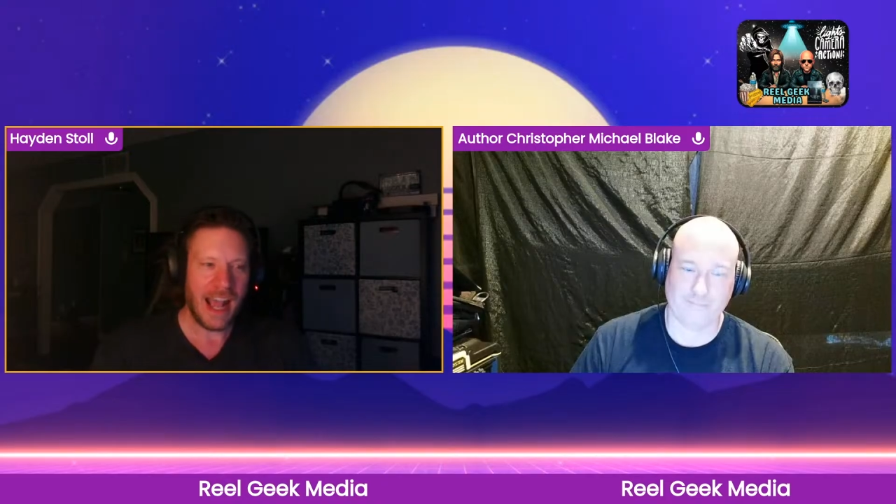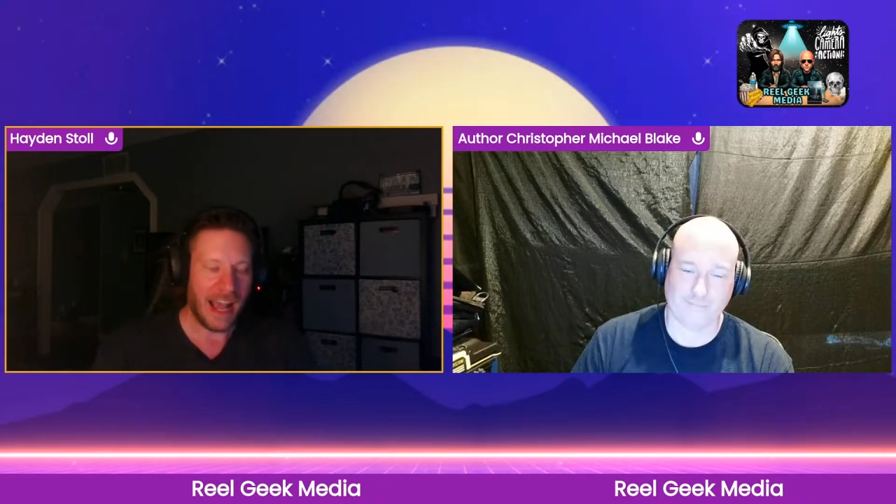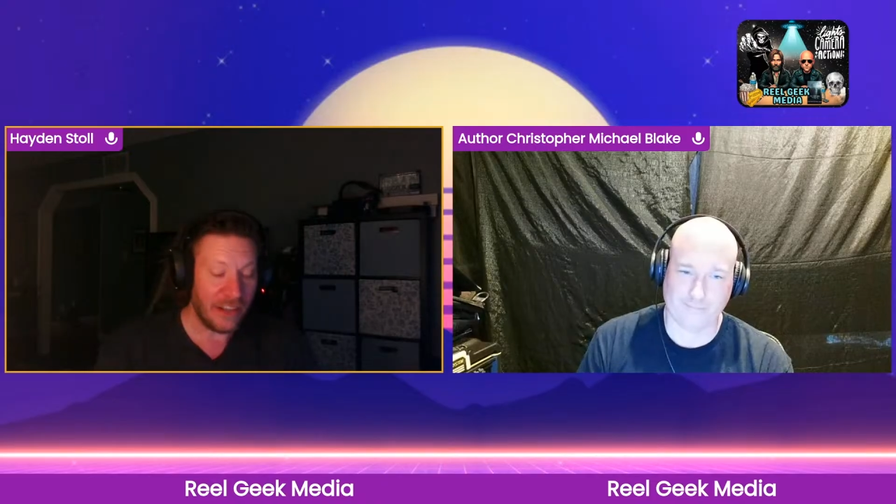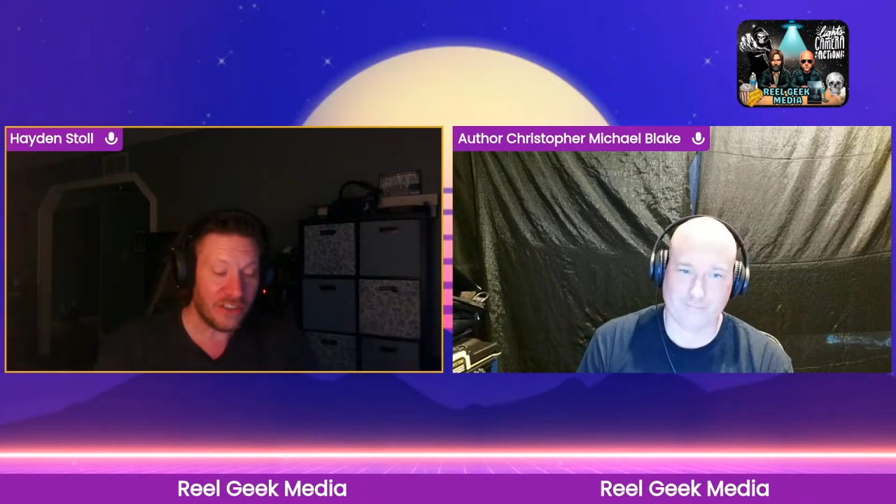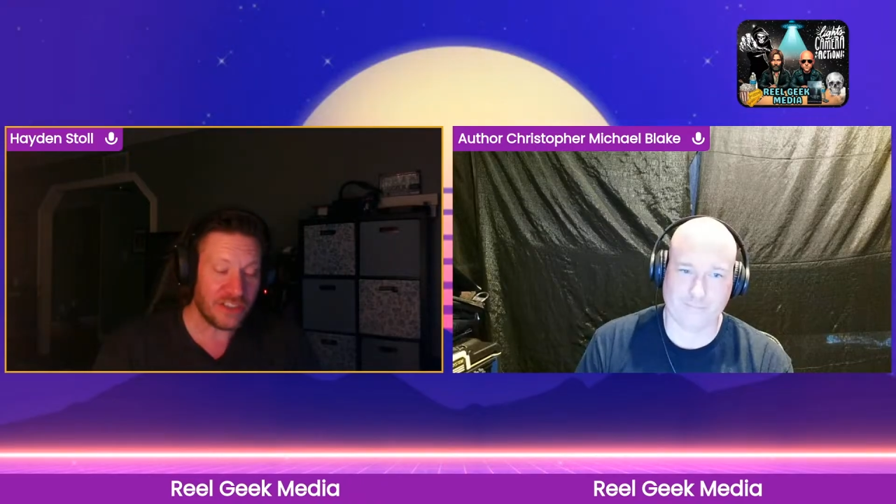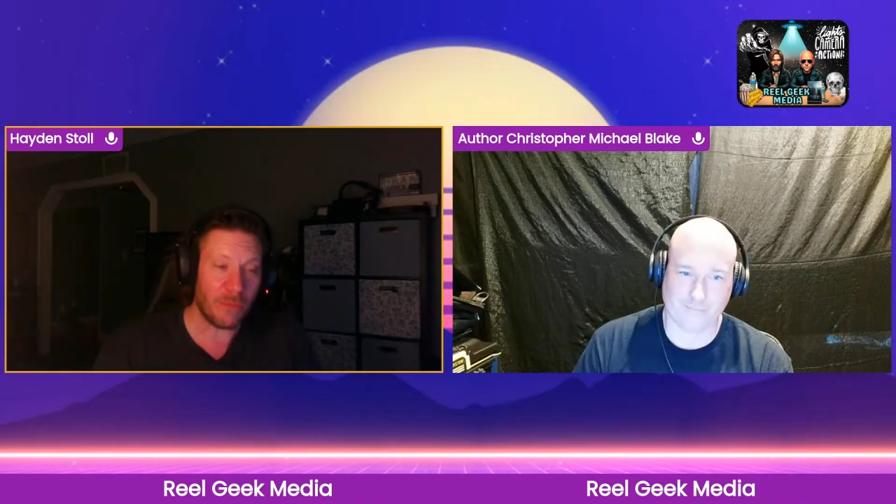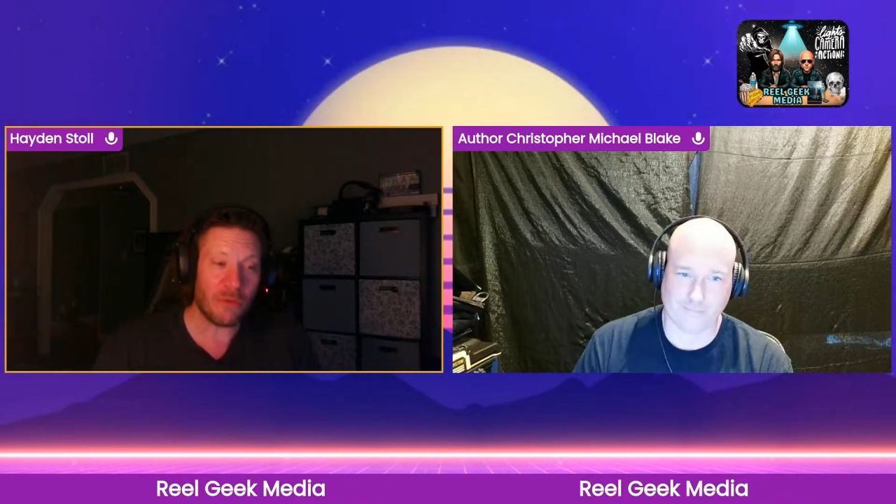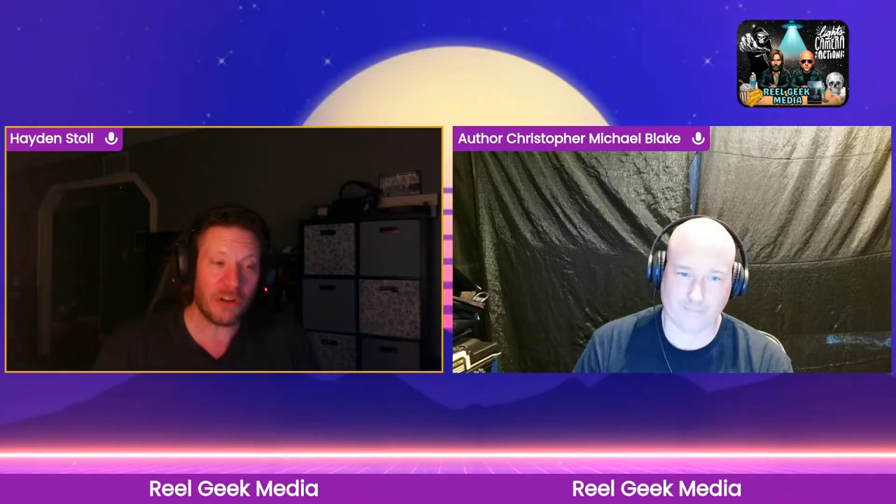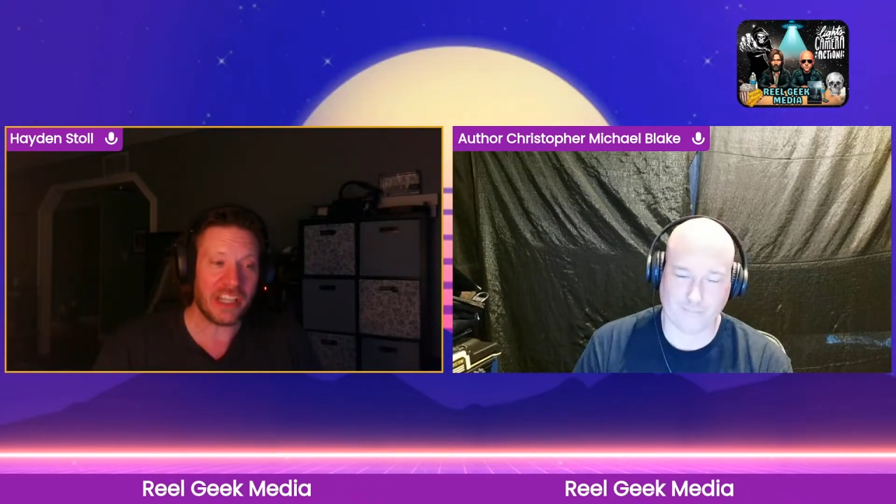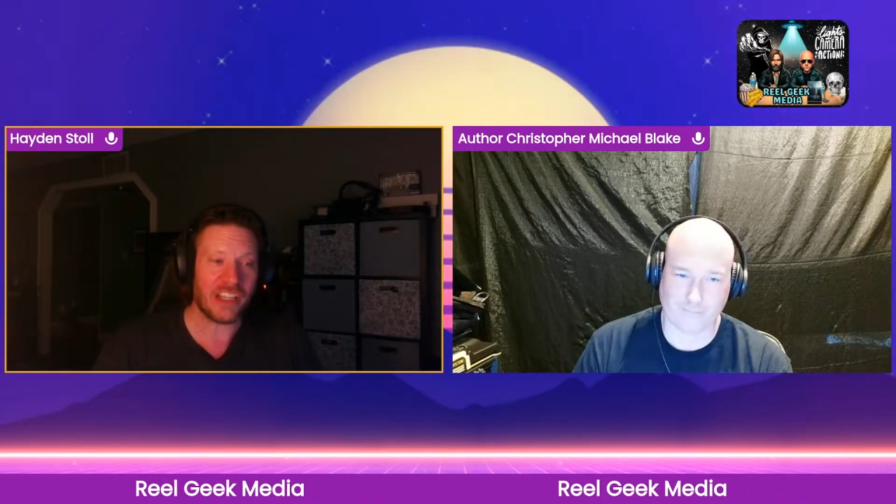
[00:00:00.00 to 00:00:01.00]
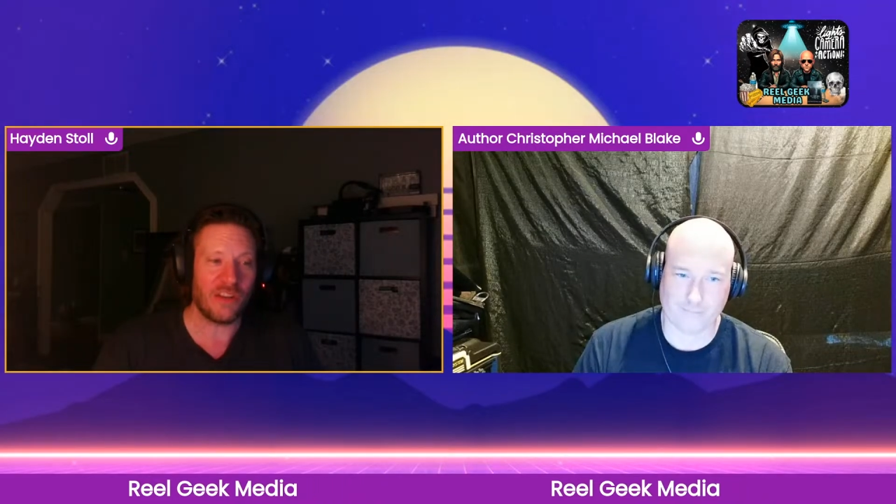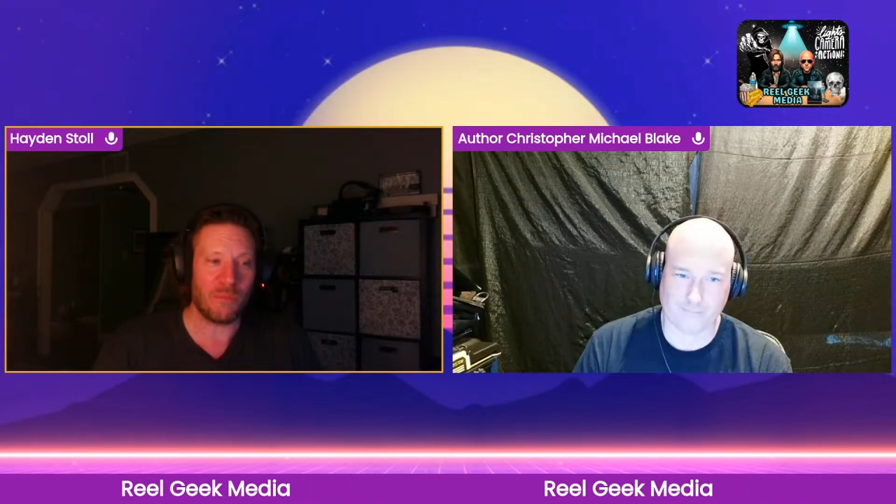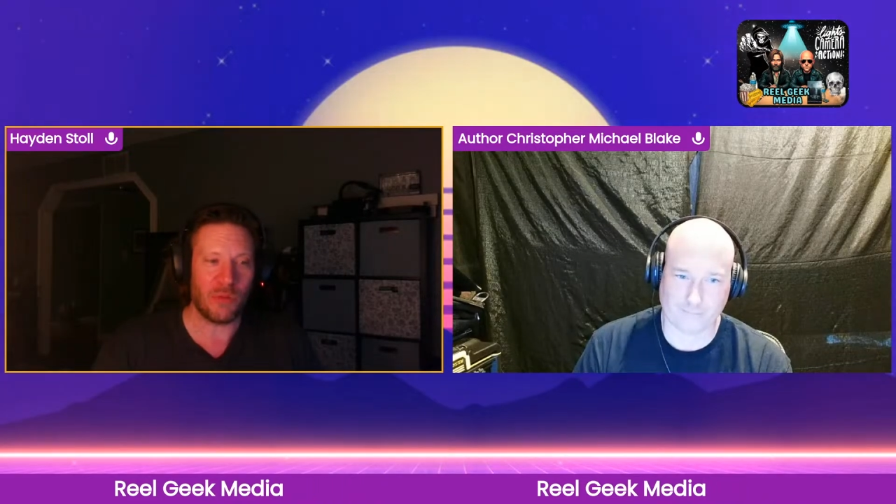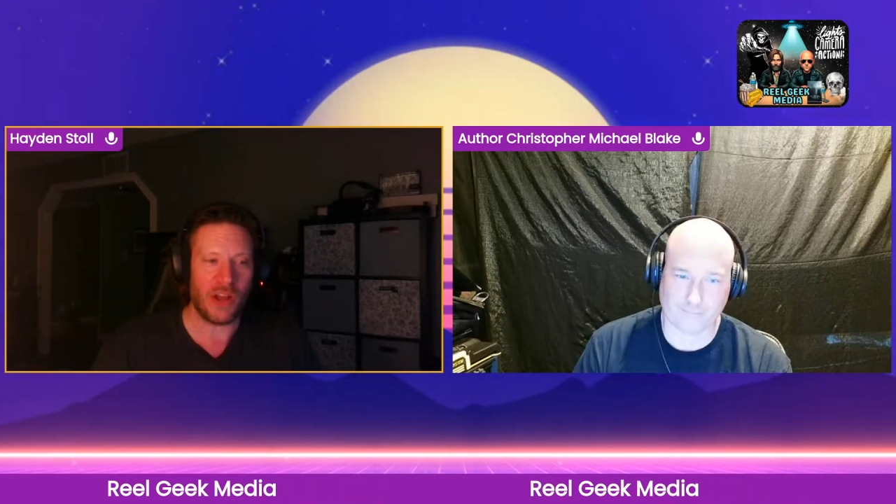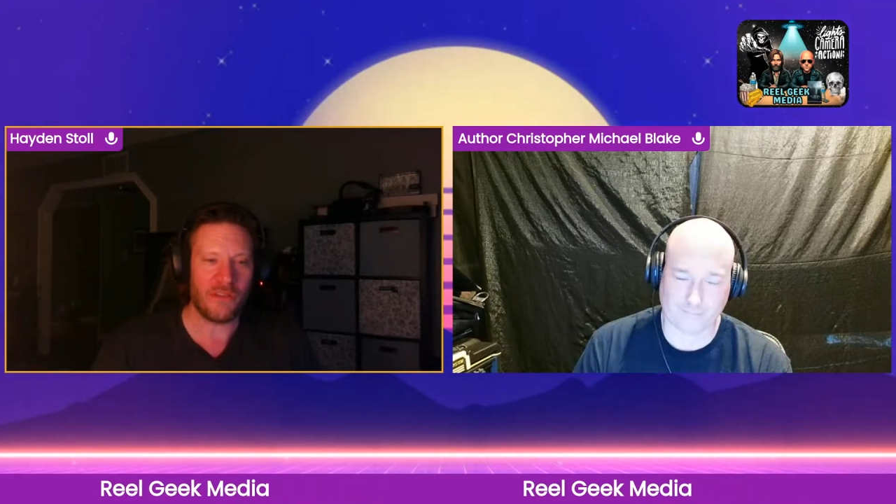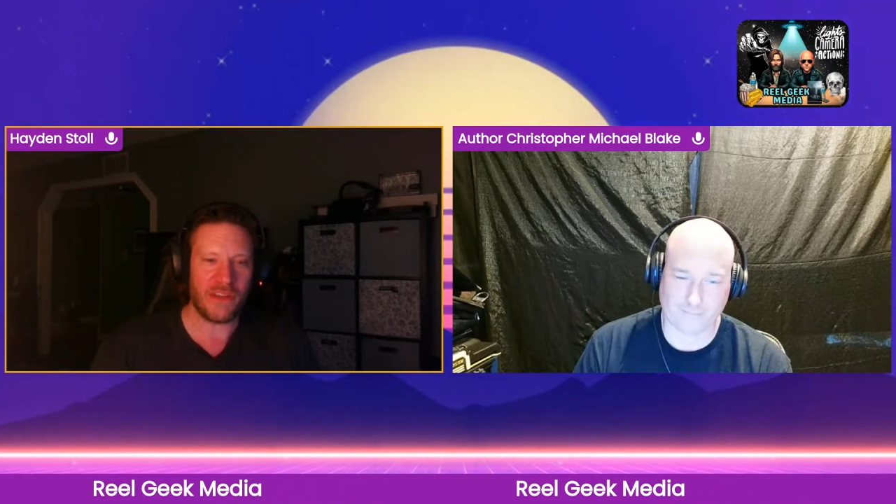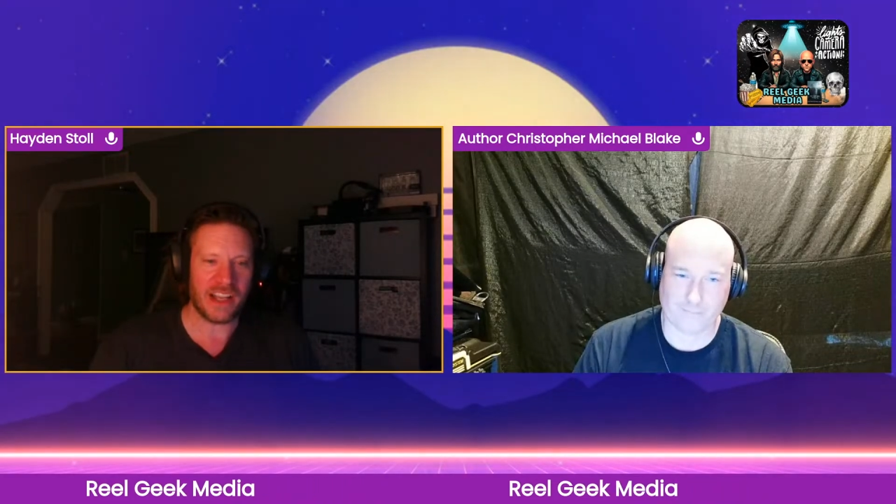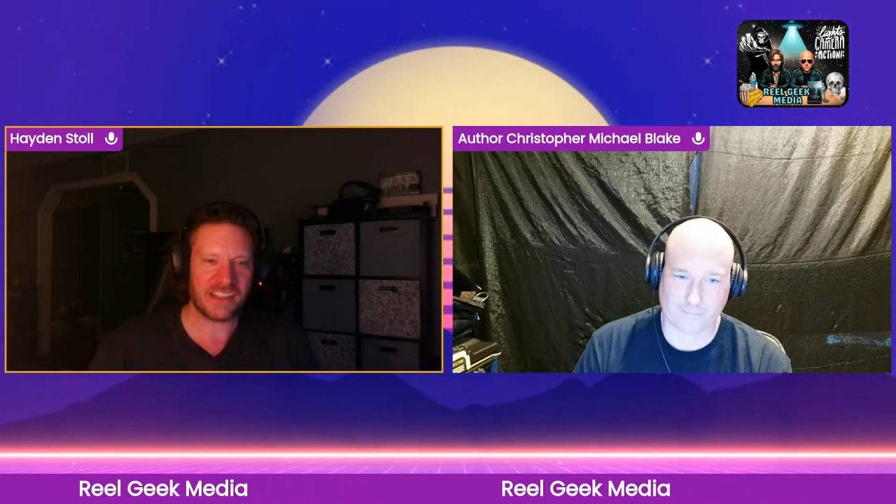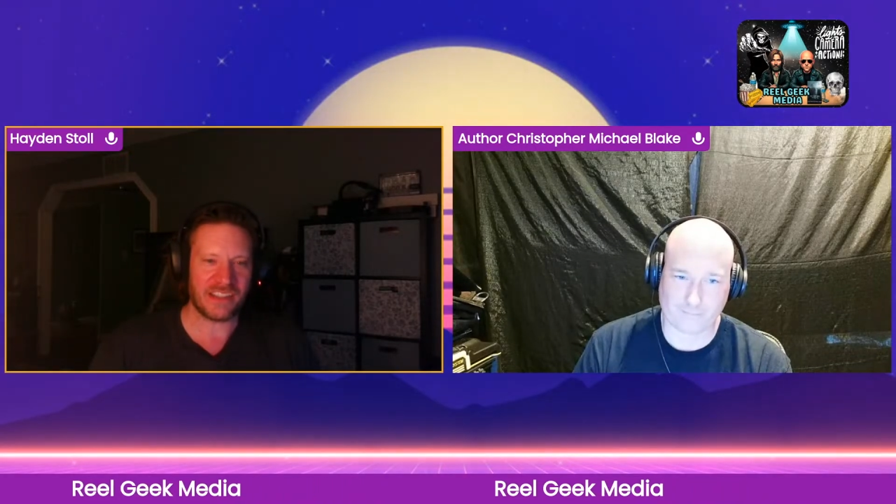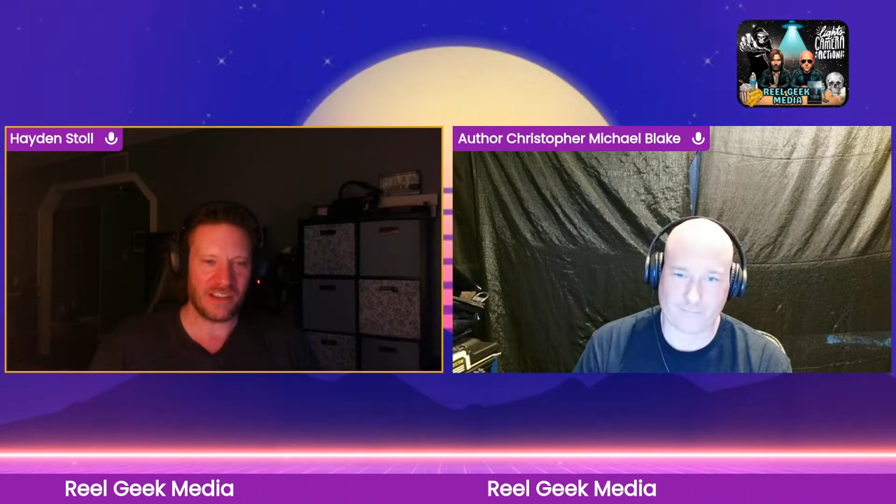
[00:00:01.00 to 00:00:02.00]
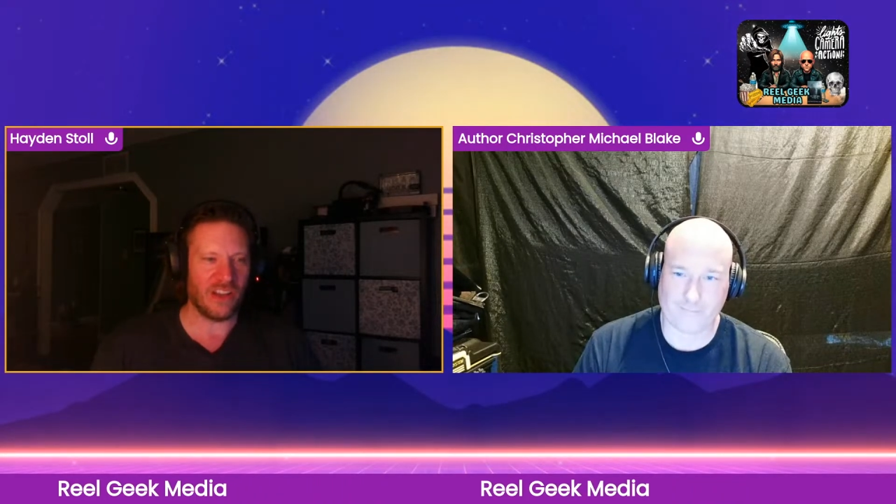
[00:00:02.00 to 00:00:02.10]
and there's some really good blood effects,